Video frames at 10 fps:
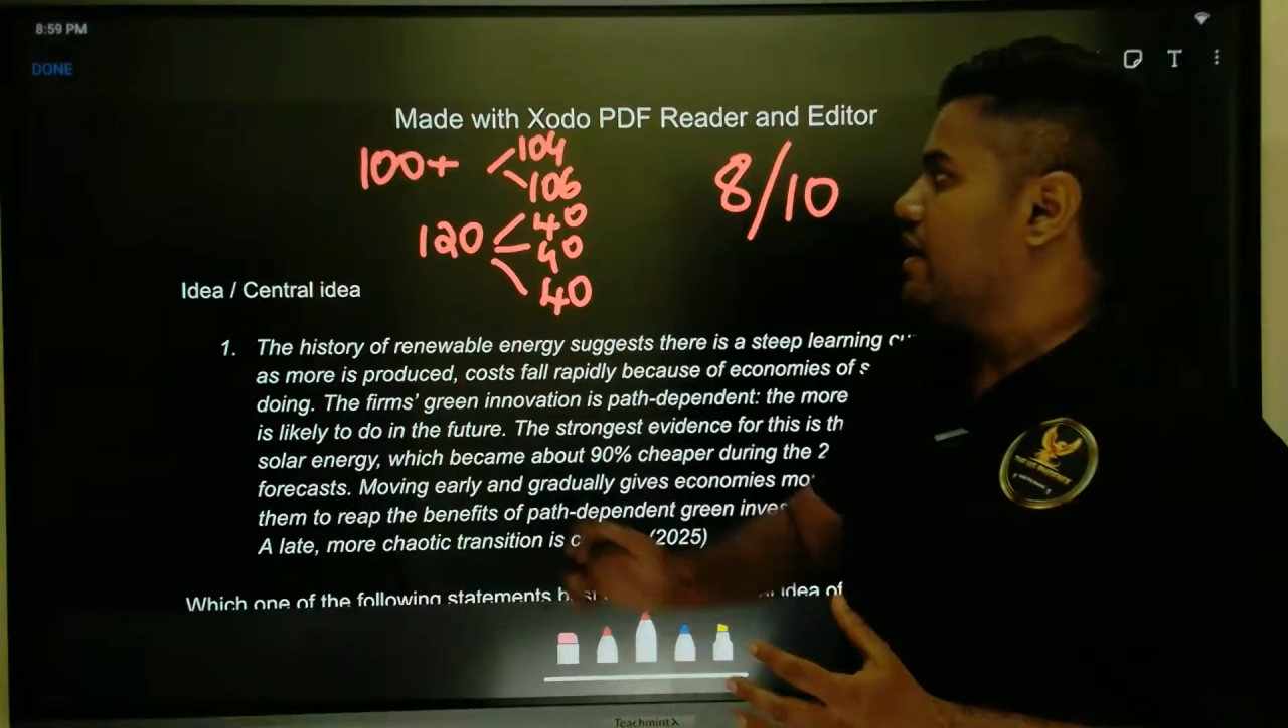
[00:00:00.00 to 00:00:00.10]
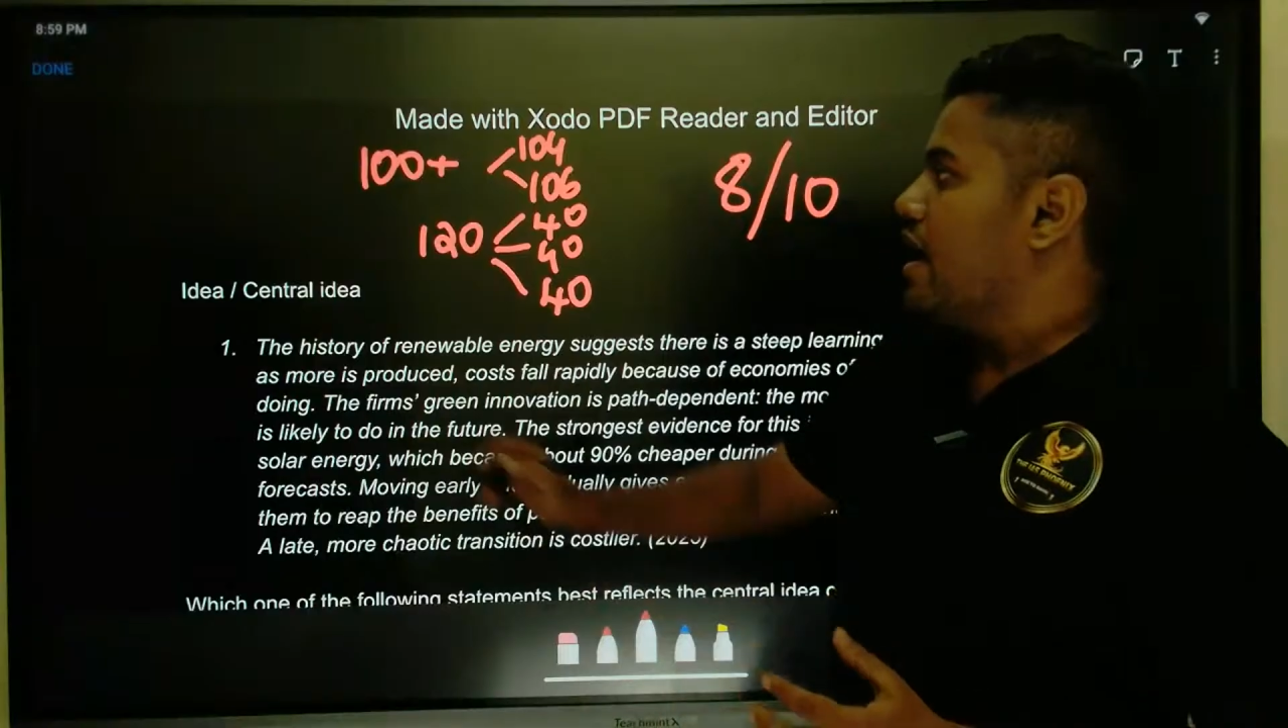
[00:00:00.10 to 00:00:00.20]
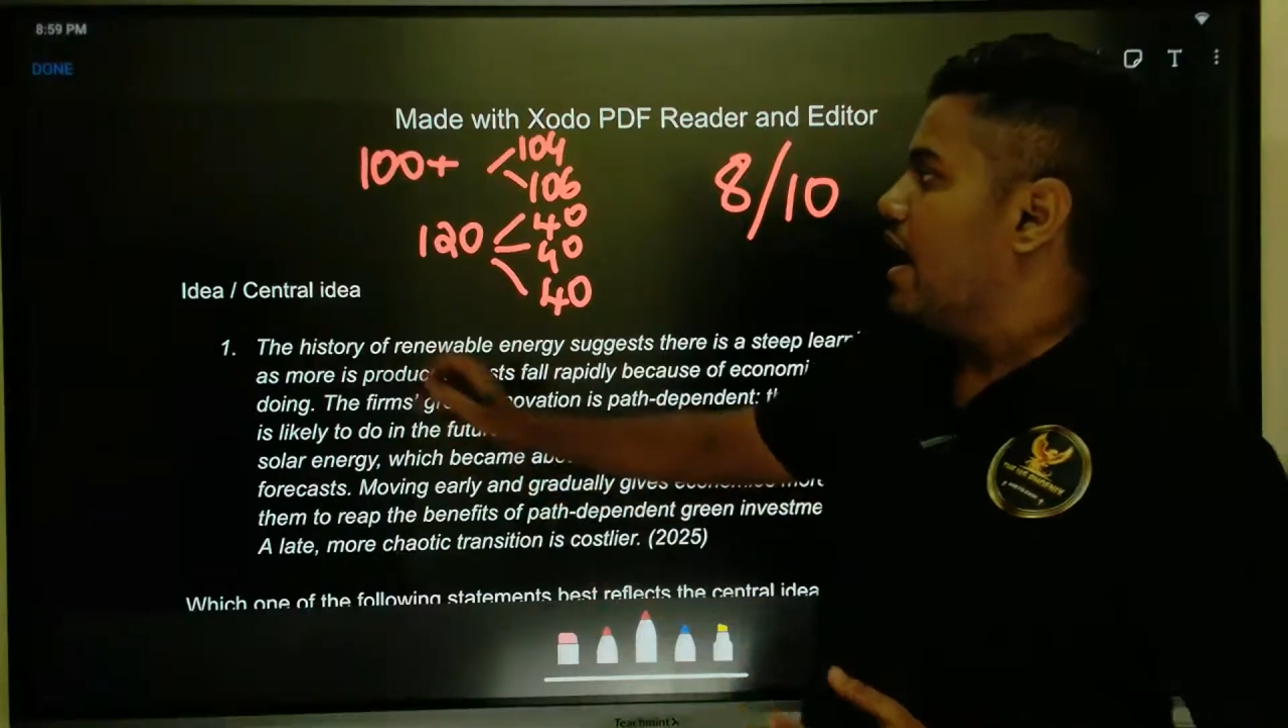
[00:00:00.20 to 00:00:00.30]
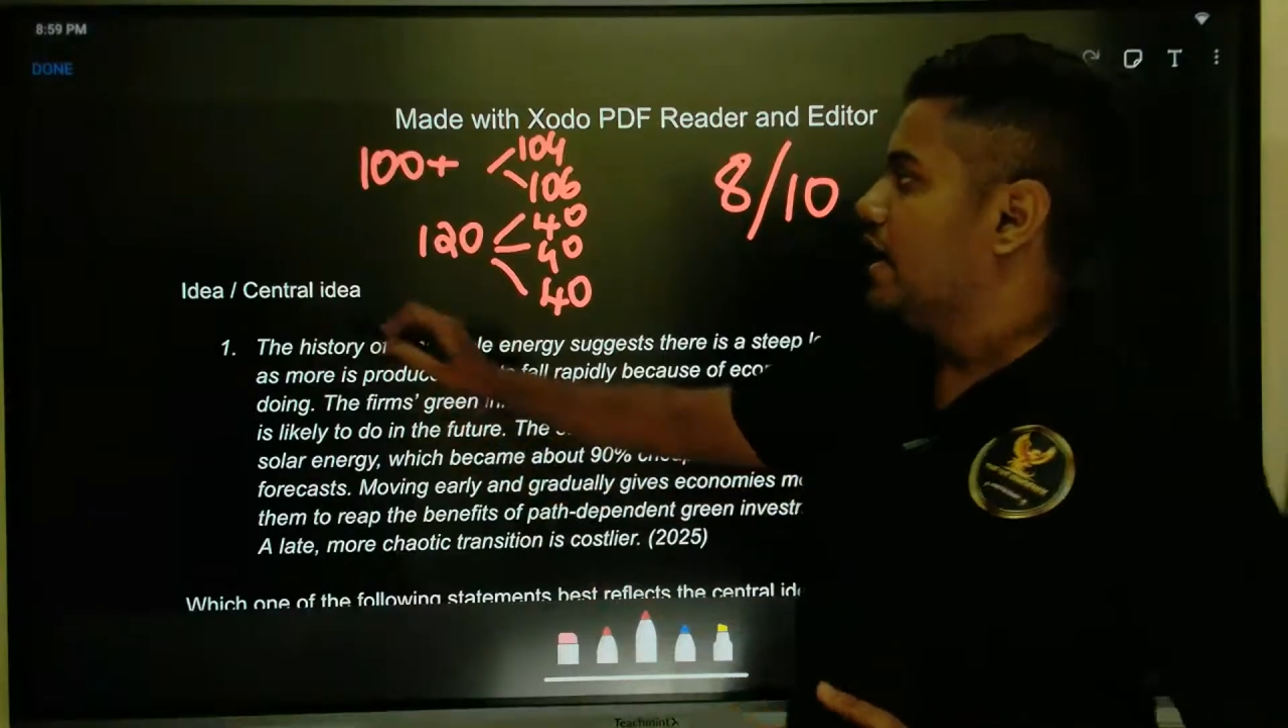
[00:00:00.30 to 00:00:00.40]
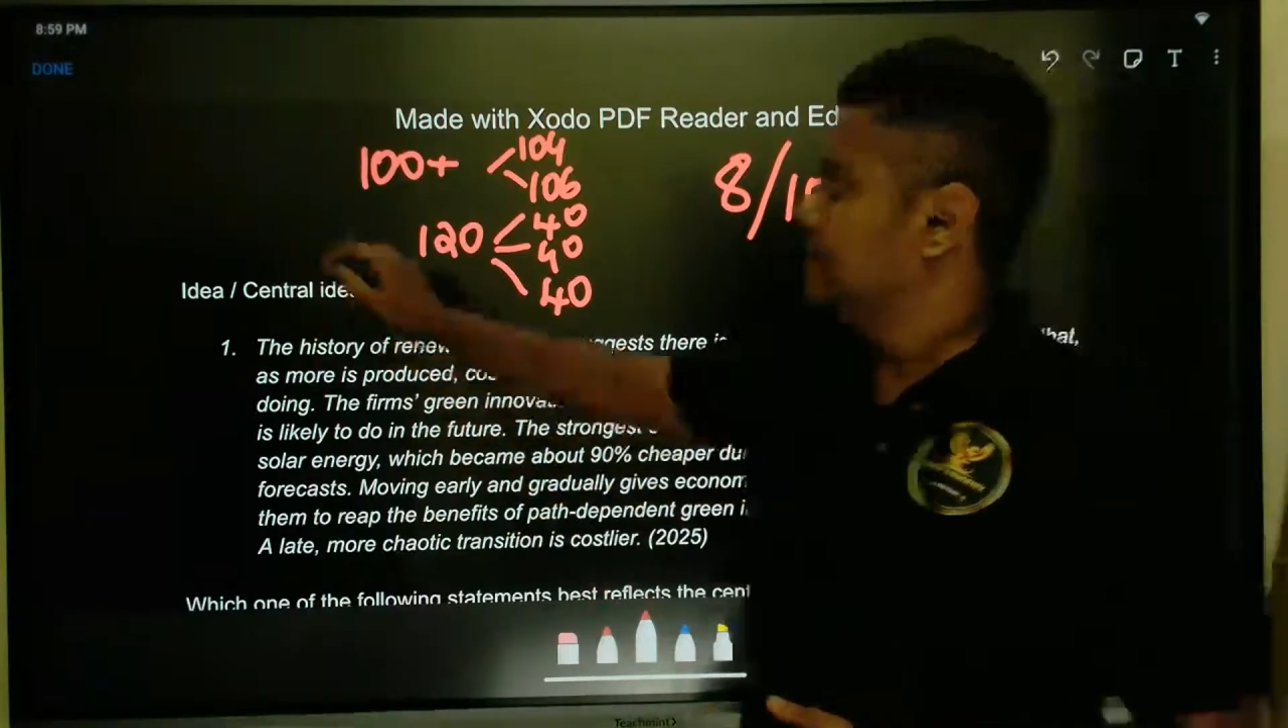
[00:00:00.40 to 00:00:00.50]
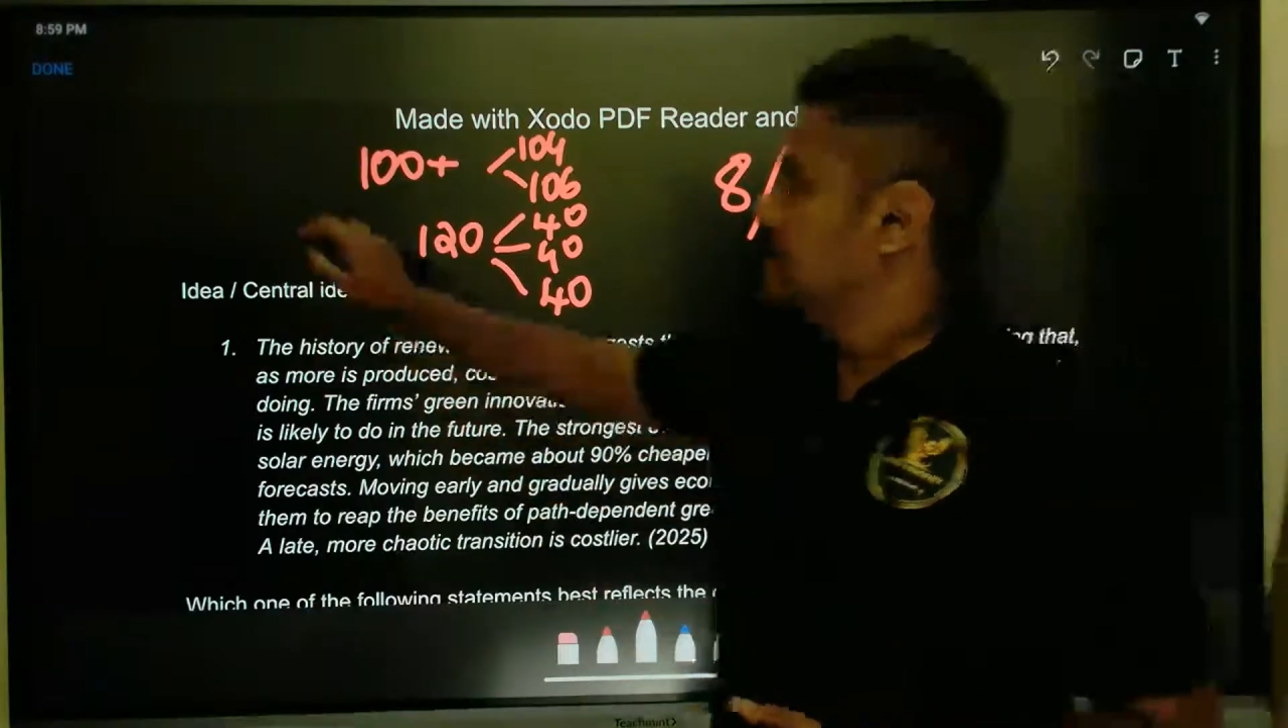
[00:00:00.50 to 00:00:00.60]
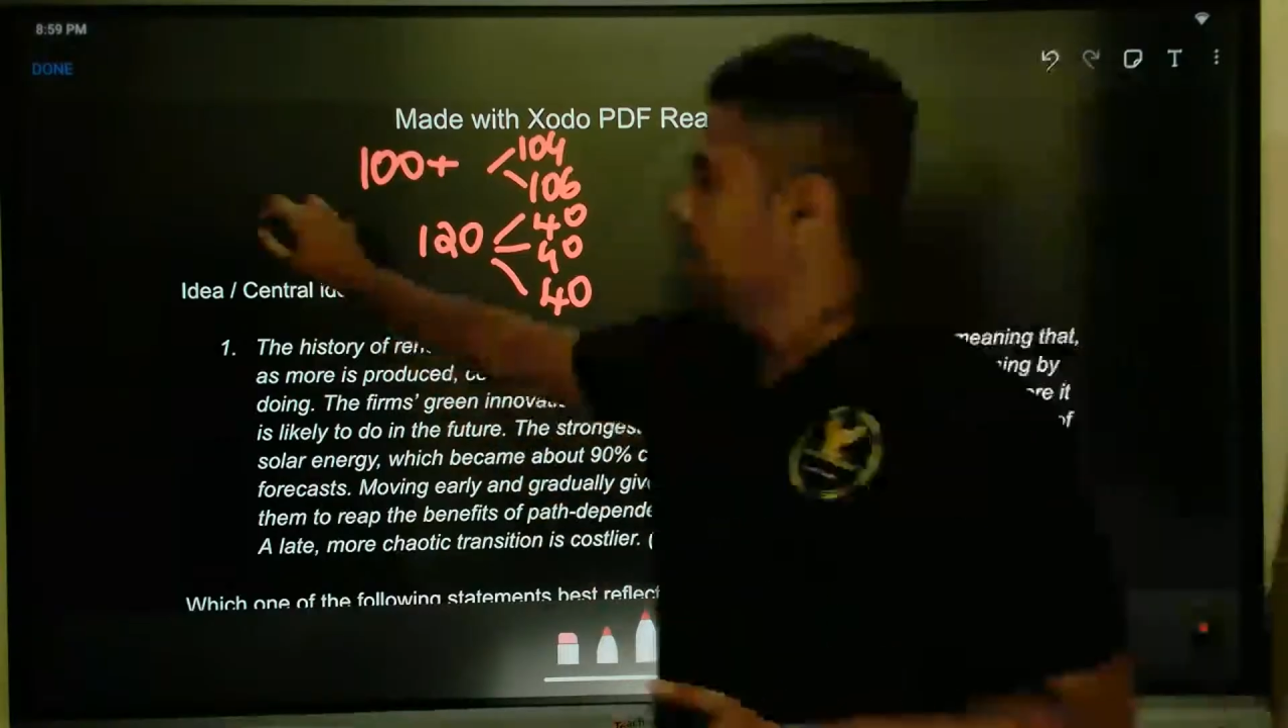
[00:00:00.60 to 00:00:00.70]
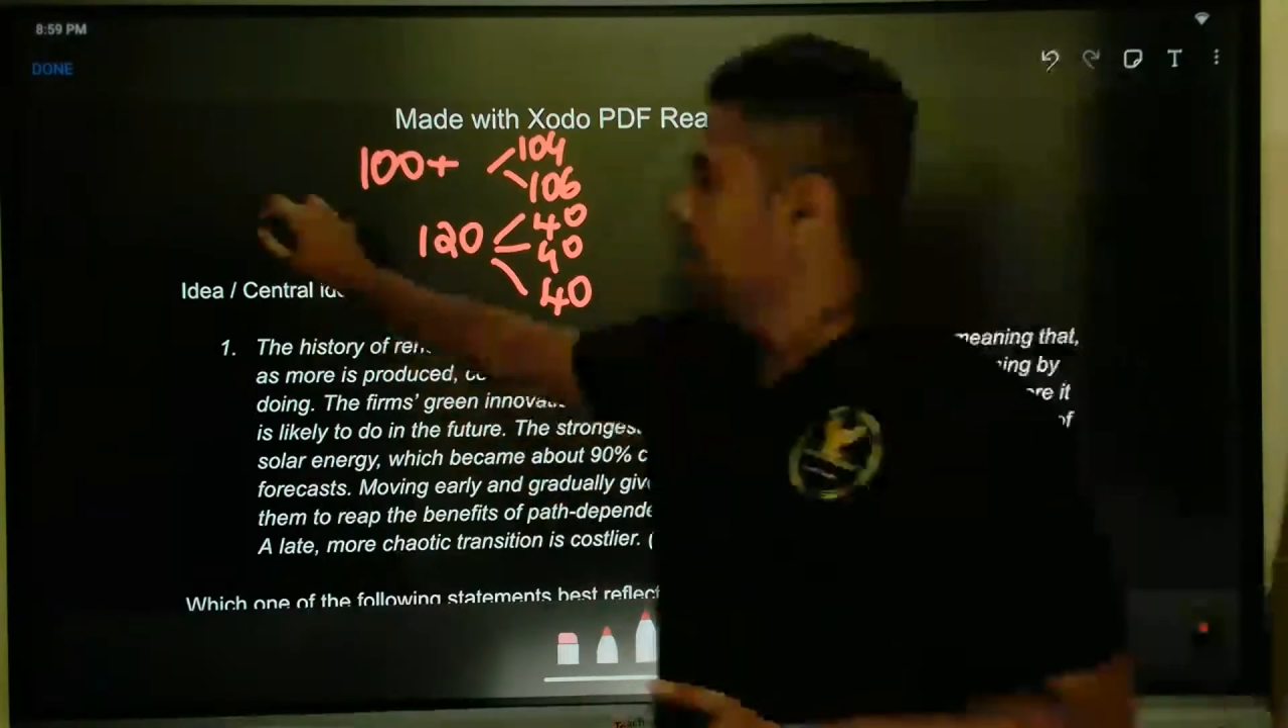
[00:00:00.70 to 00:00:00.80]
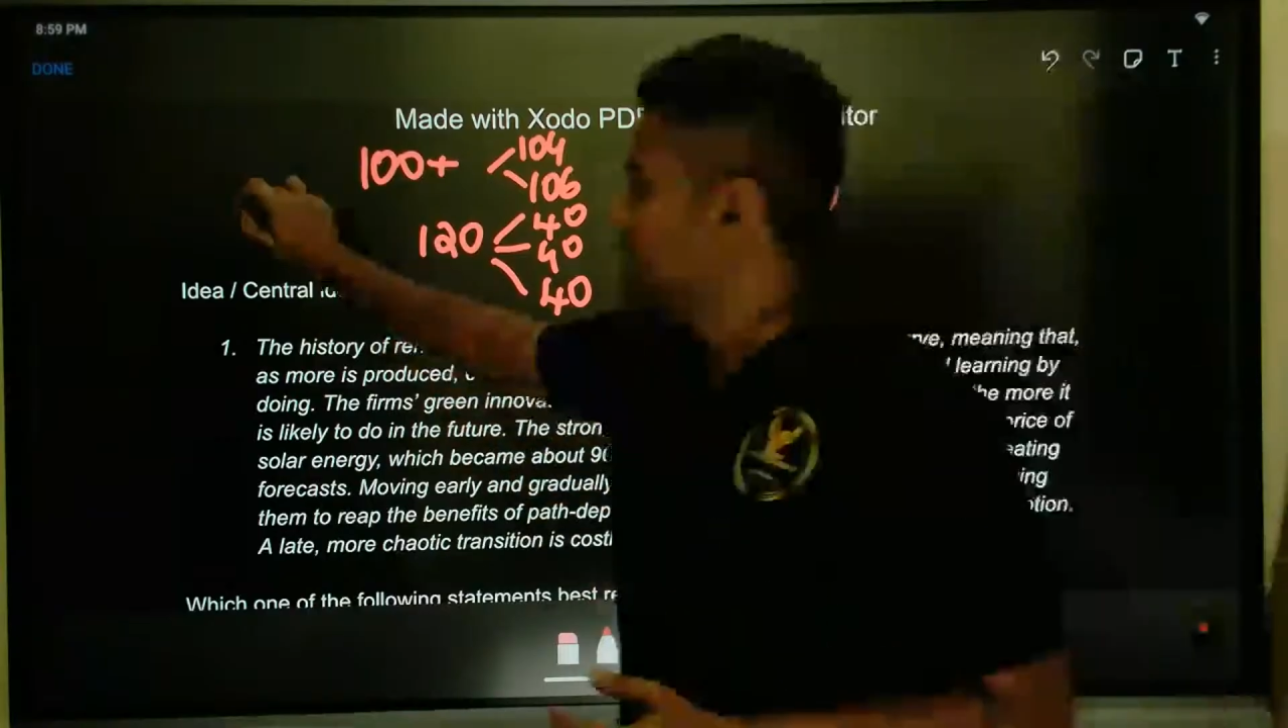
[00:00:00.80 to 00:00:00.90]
start with